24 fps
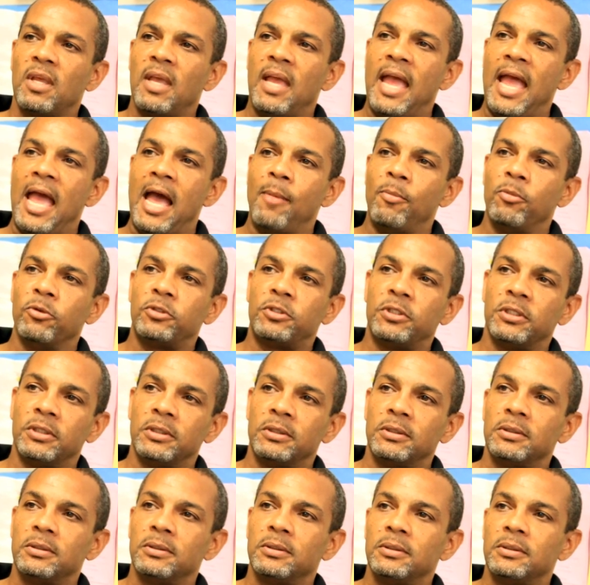
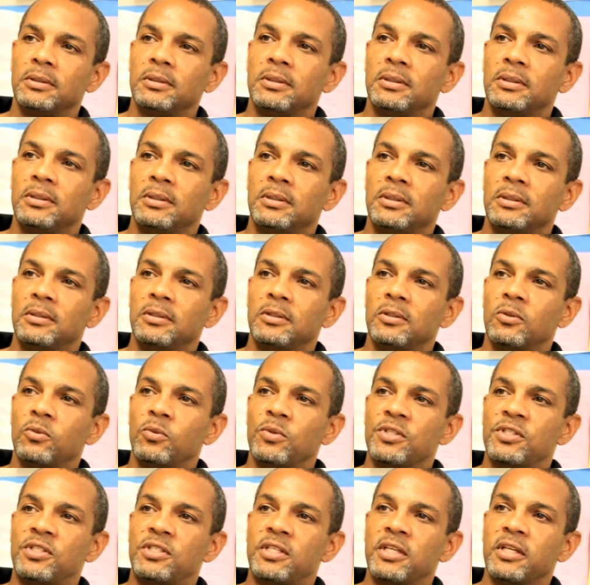Hamilton.
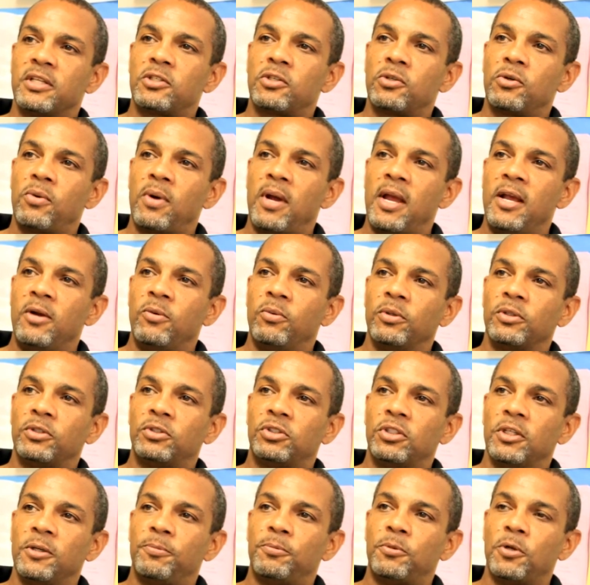In 6th grade was
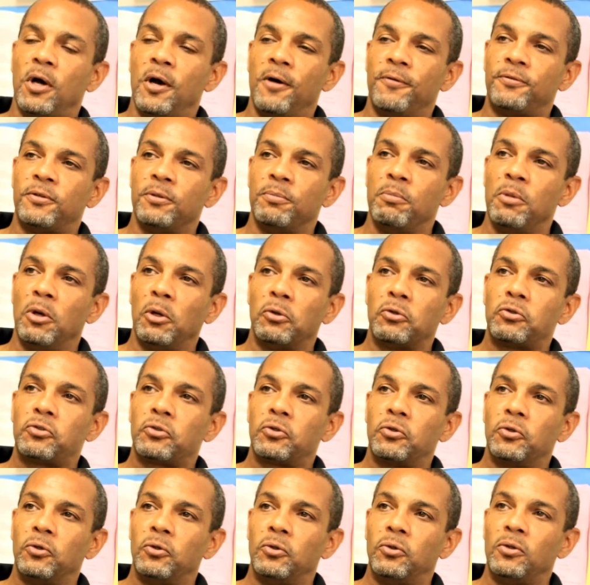shipped off to middle
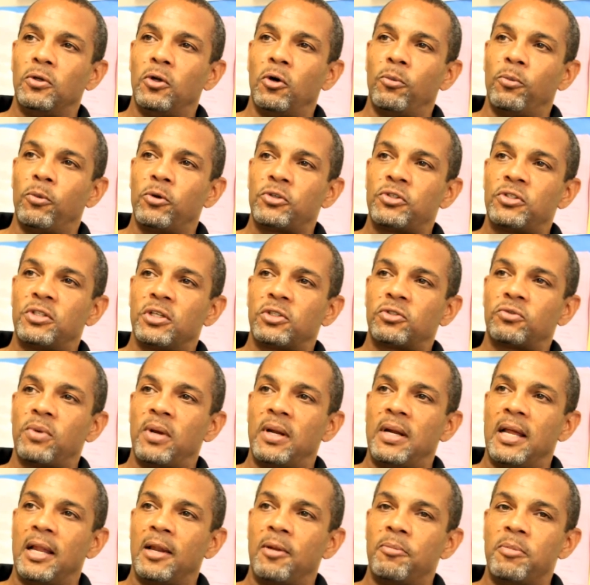school, no more 6th
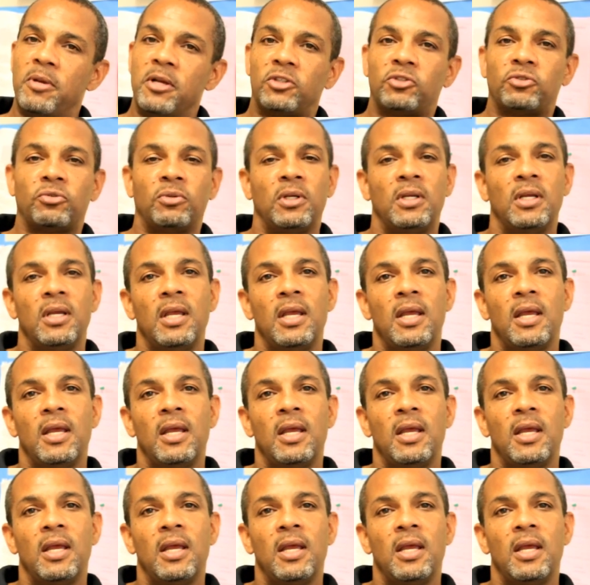grade and elementary.